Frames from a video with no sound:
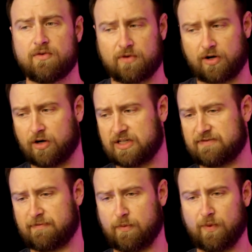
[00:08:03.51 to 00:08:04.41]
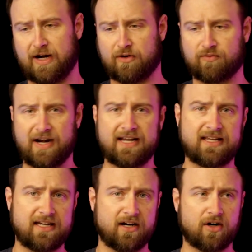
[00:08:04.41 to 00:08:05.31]
regardless if I'm wearing rain
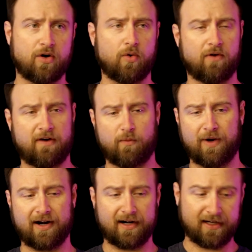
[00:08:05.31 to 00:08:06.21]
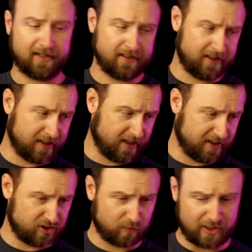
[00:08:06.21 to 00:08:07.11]
gear or if I'm wearing
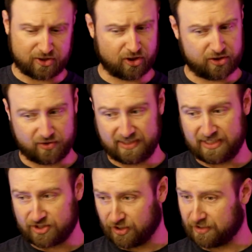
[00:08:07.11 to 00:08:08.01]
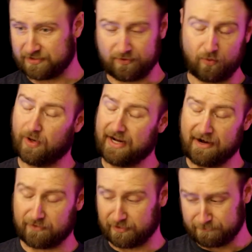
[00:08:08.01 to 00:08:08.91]
sweatshirts or t-shirts or
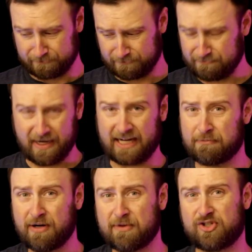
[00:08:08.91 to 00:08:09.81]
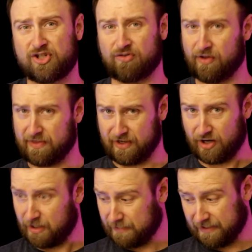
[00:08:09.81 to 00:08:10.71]
whatever. I can pretty much just throw that thing
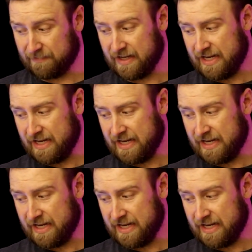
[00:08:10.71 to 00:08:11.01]
on me.